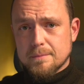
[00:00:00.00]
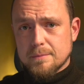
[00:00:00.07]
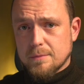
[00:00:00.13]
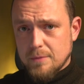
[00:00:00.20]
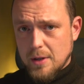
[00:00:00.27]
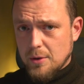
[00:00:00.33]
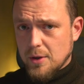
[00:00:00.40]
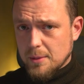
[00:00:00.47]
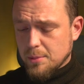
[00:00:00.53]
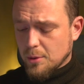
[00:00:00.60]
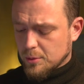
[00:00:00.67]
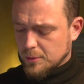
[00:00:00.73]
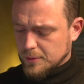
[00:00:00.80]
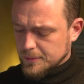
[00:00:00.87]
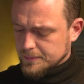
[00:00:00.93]
Very
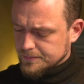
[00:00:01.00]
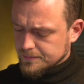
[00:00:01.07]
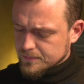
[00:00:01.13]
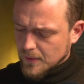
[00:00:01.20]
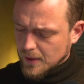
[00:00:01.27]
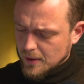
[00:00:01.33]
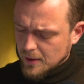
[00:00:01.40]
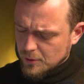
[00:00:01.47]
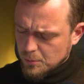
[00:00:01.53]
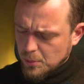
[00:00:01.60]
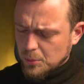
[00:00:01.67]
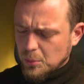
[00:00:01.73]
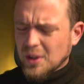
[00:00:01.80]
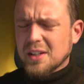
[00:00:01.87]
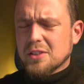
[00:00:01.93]
important. But
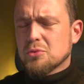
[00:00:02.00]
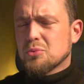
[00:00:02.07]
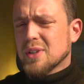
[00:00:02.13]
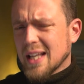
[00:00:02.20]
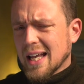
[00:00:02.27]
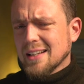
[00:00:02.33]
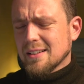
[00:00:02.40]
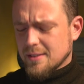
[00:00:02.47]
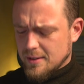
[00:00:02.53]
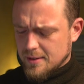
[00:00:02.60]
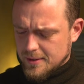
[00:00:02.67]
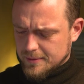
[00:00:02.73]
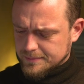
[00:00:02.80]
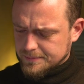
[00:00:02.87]
what is reality then?